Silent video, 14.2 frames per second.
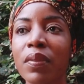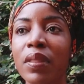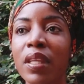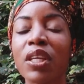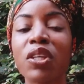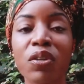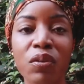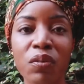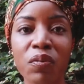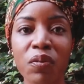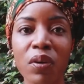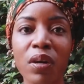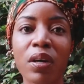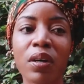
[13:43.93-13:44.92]
Thank you
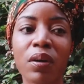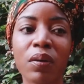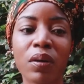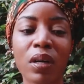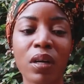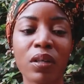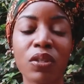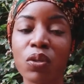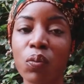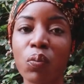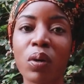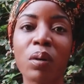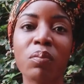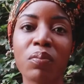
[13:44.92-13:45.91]
to
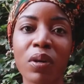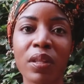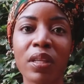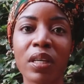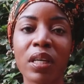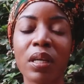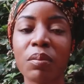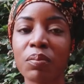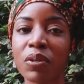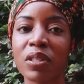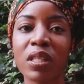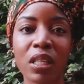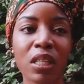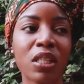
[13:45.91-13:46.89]
one brother in
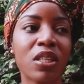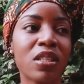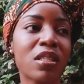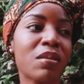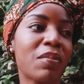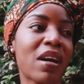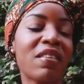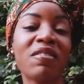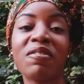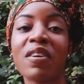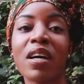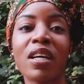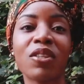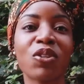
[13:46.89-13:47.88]
particular, somebody
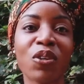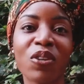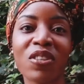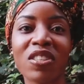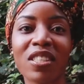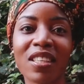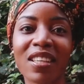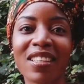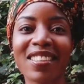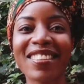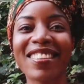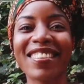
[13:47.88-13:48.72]
fine, tall son.